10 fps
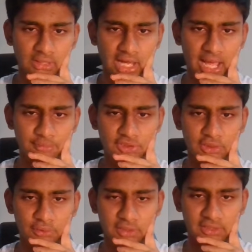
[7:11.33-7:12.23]

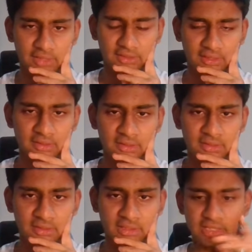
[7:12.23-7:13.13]
Absolutely nothing.
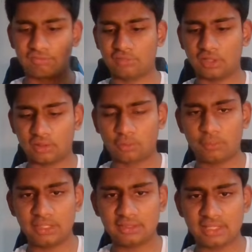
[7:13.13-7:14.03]
If the
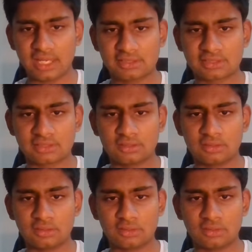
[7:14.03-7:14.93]
queen takes,
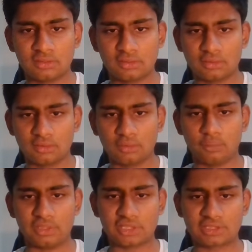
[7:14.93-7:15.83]

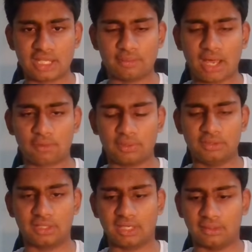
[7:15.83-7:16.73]
we just take back with
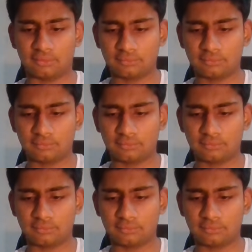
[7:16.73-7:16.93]
the king.